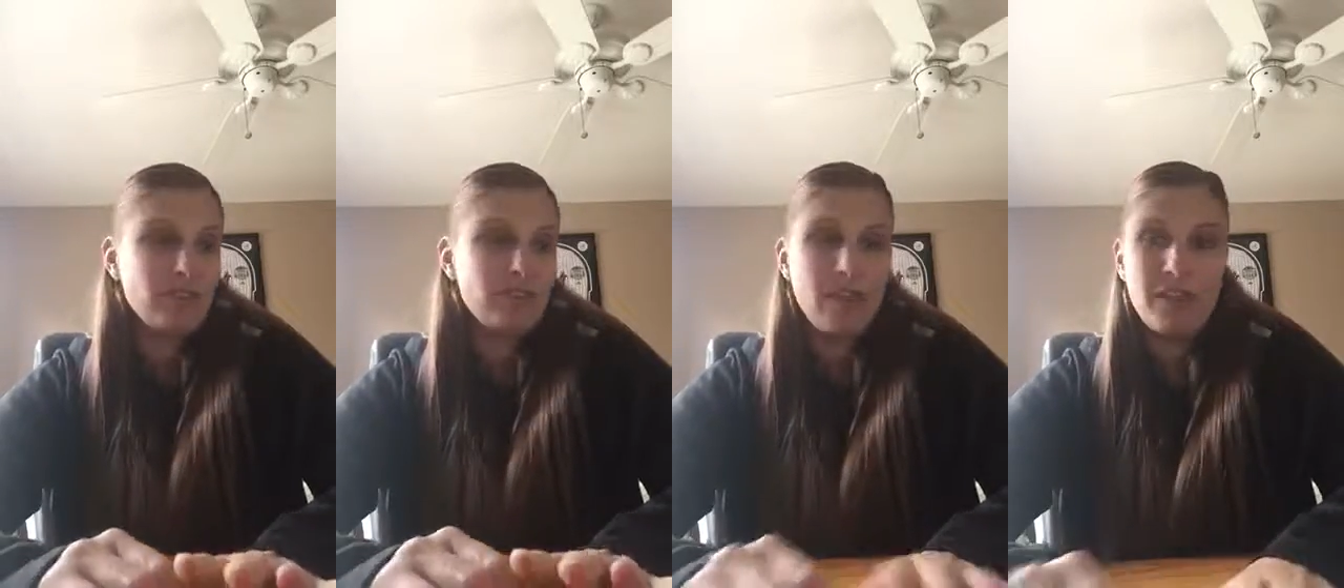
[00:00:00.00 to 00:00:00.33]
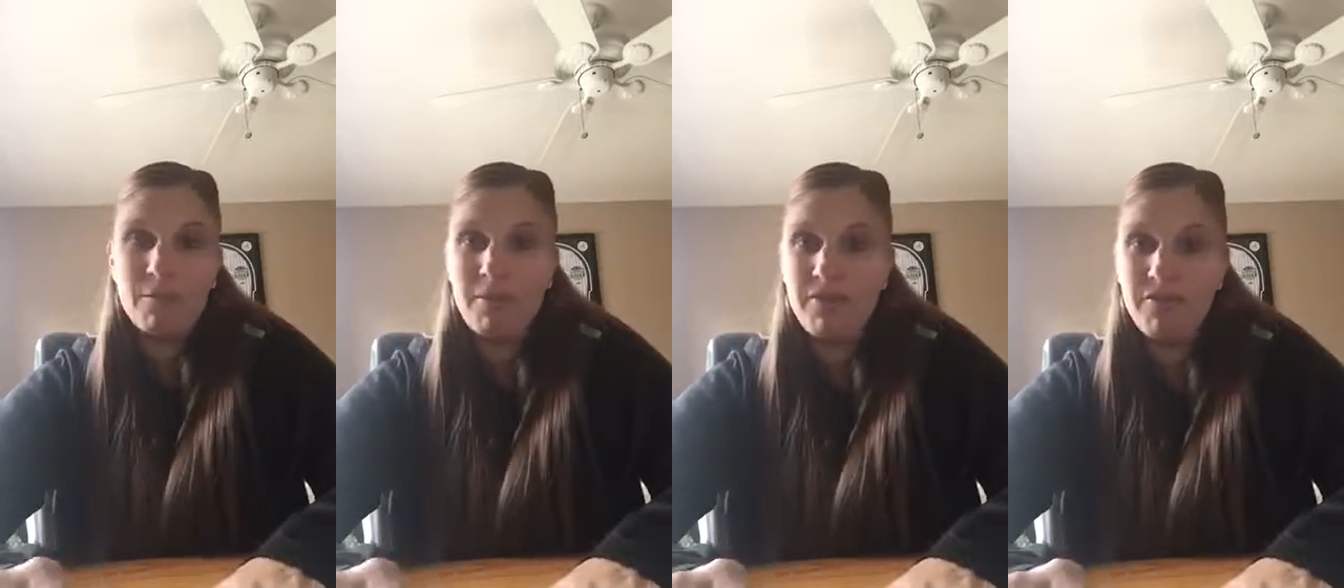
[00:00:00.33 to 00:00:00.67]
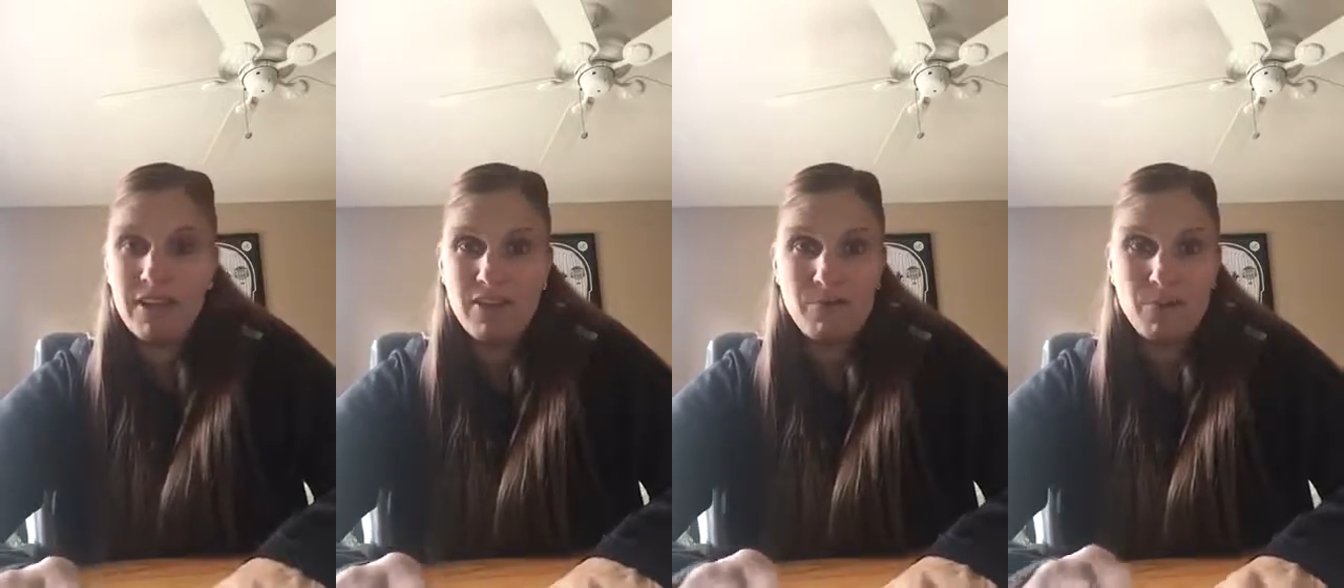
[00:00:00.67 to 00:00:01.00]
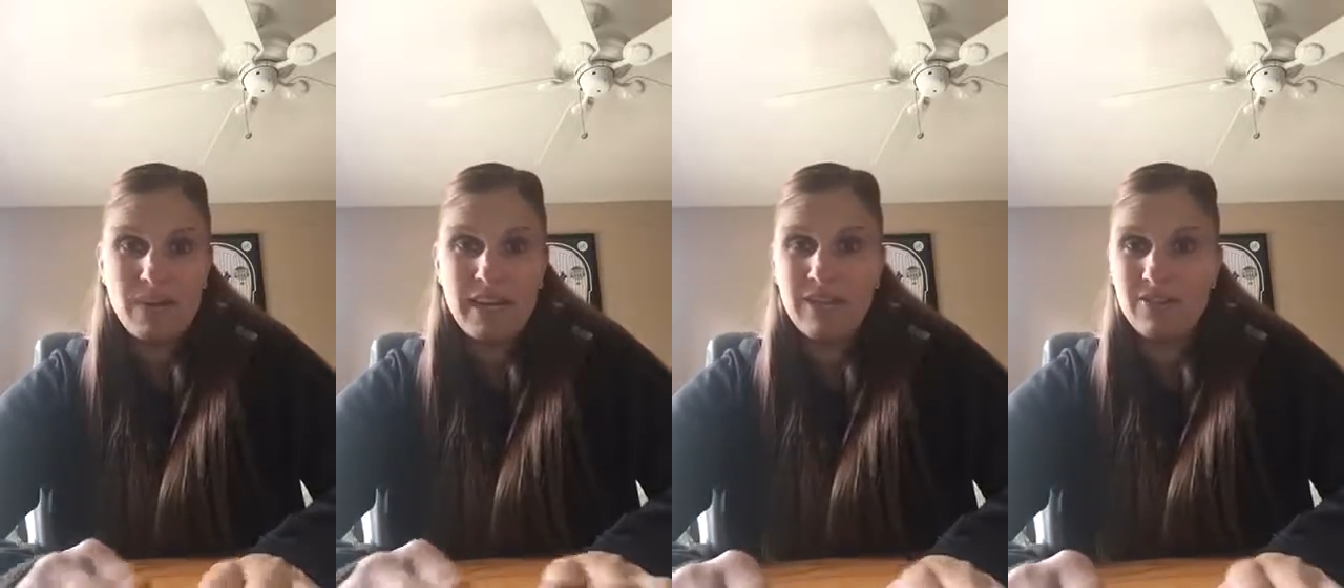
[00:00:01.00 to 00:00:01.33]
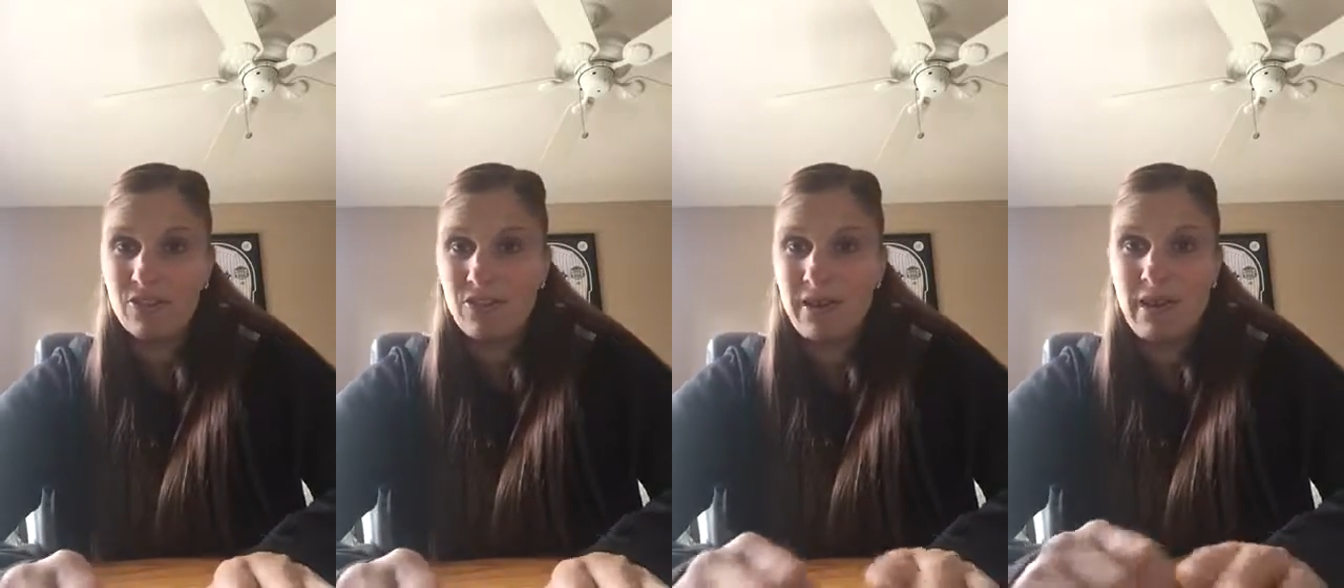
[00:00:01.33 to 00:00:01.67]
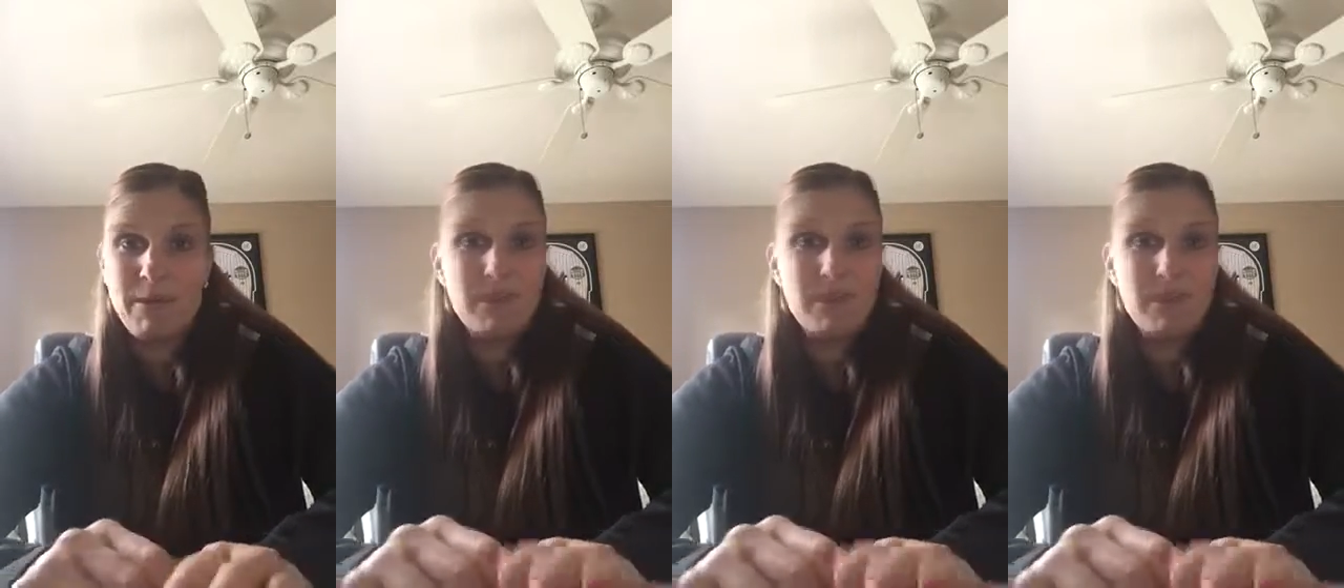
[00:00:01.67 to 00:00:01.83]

nothing about Facebook, Instagram.